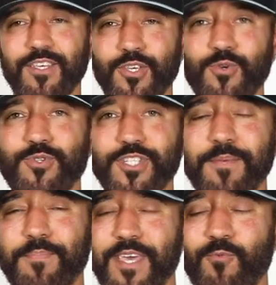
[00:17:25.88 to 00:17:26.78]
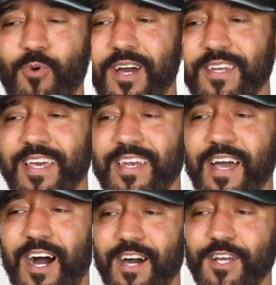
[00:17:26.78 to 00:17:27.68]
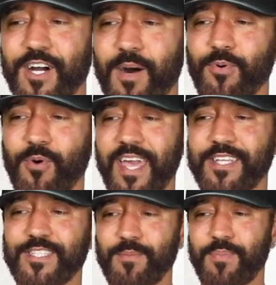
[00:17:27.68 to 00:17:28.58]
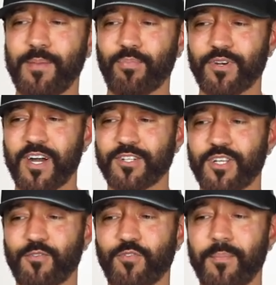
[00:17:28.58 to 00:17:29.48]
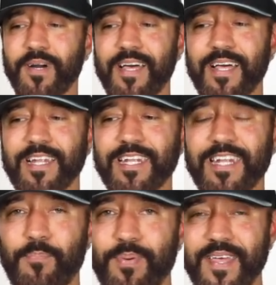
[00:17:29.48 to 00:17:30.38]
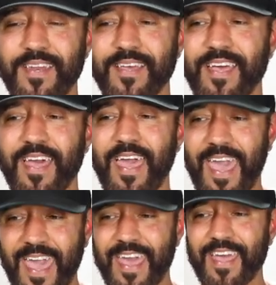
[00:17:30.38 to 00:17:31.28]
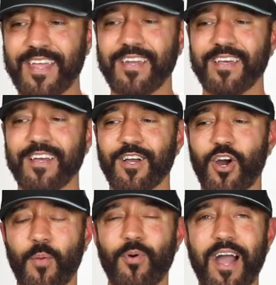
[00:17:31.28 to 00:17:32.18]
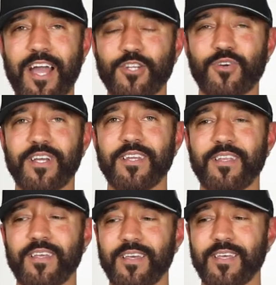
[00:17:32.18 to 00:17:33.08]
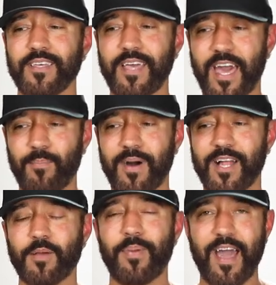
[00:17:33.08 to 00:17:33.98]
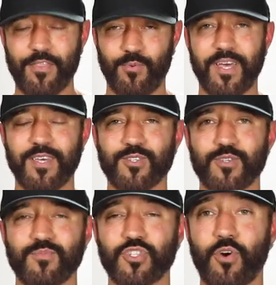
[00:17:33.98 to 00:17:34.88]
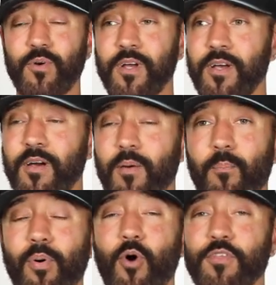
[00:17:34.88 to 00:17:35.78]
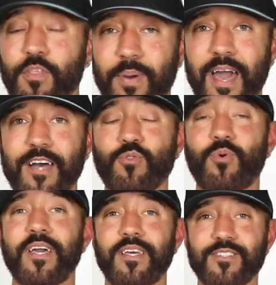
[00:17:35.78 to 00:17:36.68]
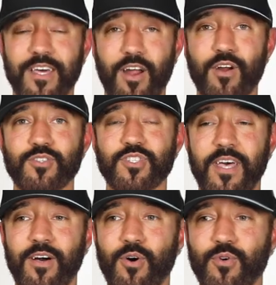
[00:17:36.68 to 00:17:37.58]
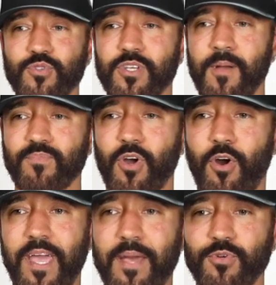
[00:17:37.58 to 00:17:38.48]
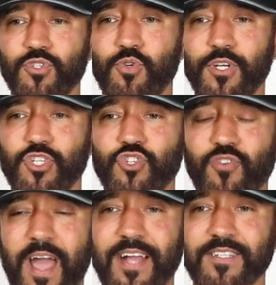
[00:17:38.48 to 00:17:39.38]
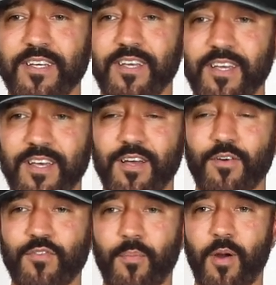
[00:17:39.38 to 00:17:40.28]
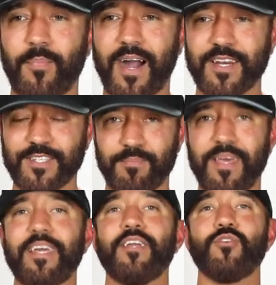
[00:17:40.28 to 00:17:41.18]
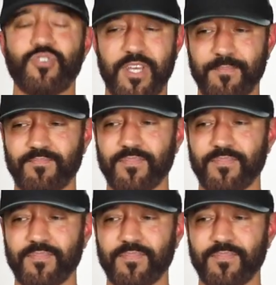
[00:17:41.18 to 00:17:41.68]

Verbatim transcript: U C P one can uncouple A T P production from lipid and carbohydrate catabolic pathways. So both of the pathways that our cells are able to extract from our bodies and make energy,